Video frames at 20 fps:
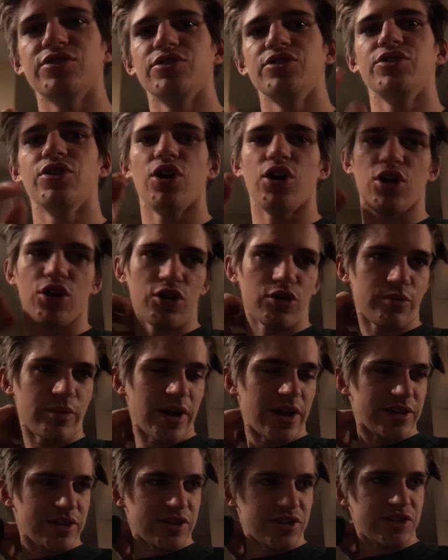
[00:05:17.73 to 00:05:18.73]
y'all are
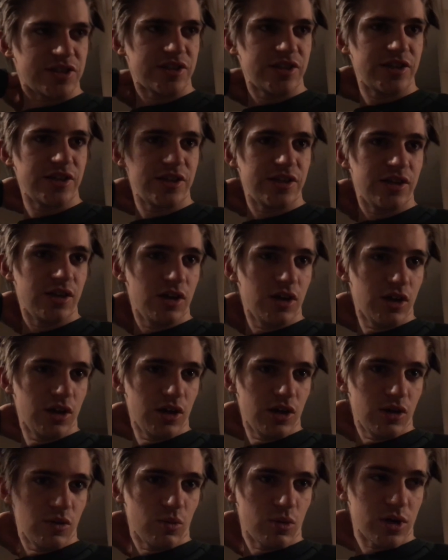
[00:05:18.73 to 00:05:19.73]
about to see
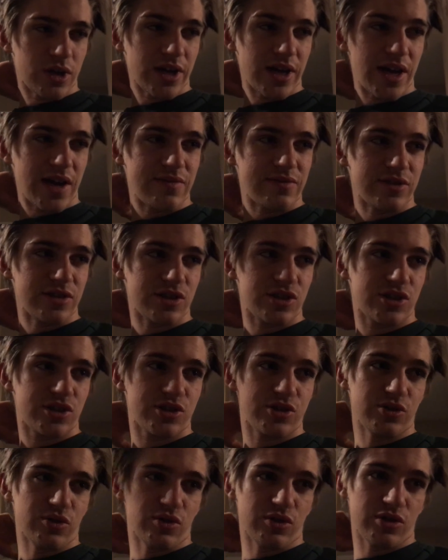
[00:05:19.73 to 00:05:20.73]
what I have in
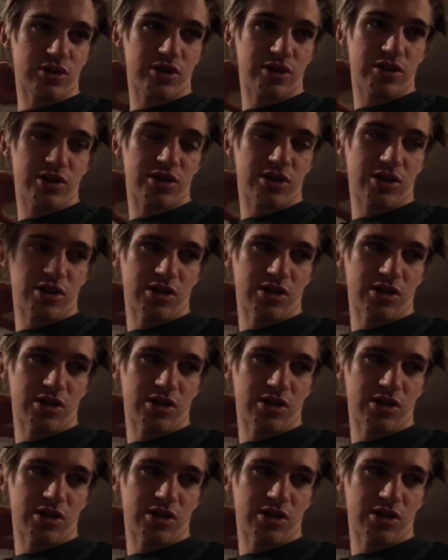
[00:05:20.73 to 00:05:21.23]
store.